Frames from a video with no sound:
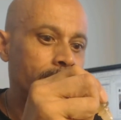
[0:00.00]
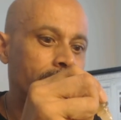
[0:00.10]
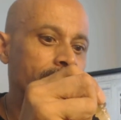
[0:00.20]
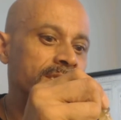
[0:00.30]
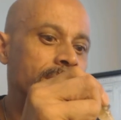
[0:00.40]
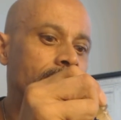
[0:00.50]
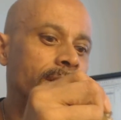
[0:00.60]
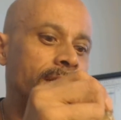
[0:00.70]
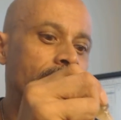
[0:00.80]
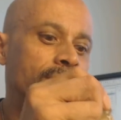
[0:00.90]
when I'm sitting on
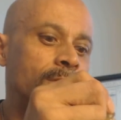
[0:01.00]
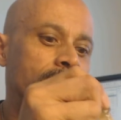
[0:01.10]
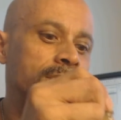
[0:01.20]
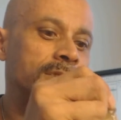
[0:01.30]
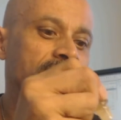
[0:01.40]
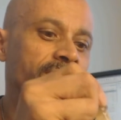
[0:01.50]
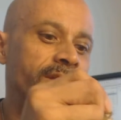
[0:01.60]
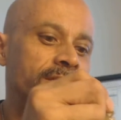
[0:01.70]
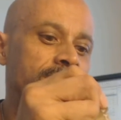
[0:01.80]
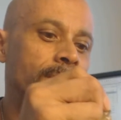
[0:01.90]
the couch watching
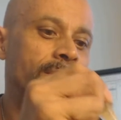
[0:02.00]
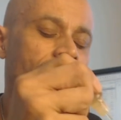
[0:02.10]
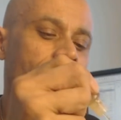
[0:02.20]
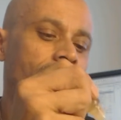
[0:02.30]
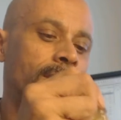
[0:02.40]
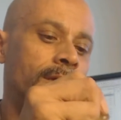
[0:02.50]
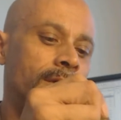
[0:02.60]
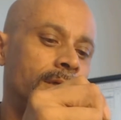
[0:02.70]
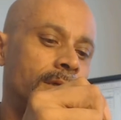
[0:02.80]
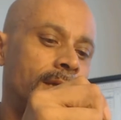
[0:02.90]
TV or something. I don't want to
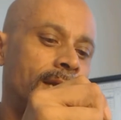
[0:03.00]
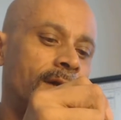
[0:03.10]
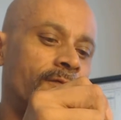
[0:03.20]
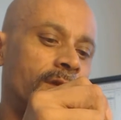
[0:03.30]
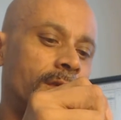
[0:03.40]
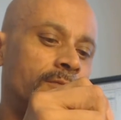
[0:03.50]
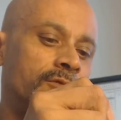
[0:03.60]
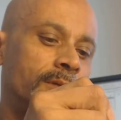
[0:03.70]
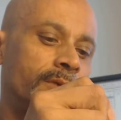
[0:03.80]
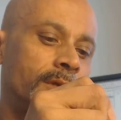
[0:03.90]
have to keep
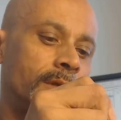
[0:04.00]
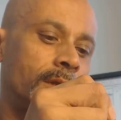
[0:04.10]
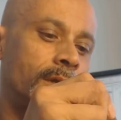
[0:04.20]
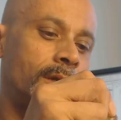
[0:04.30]
dripping.